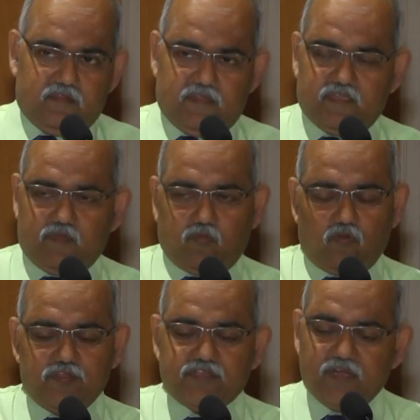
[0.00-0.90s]
Then the
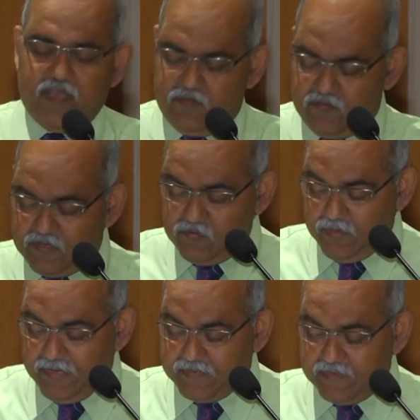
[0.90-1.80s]
provision I have
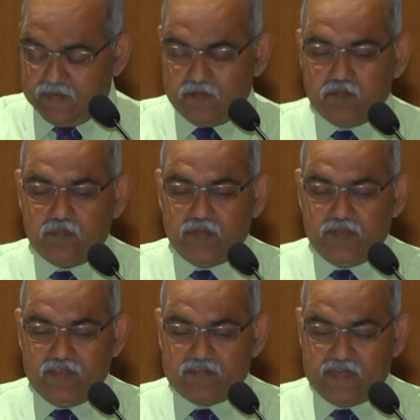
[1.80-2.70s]
enumerated
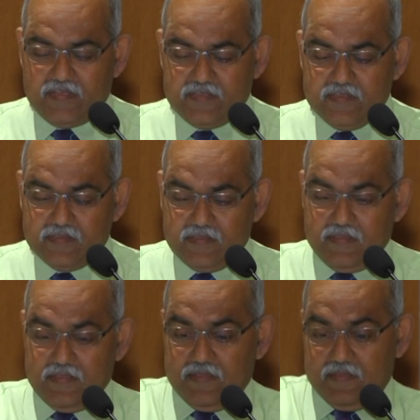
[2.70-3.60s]
previously,
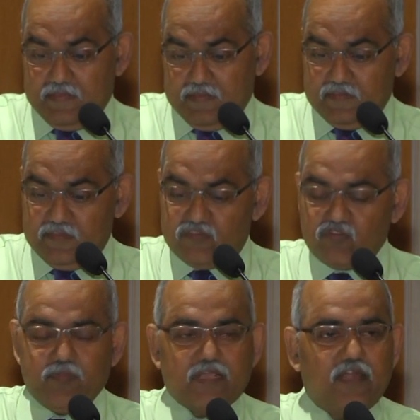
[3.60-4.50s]
this
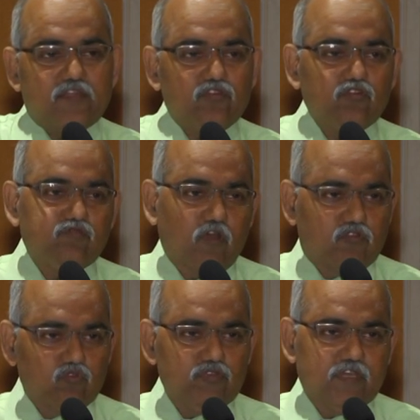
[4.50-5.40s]
should be continued
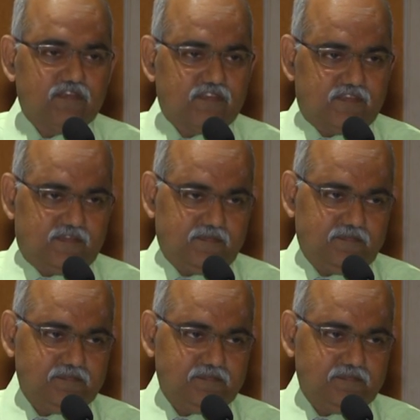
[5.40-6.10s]
for 2 years.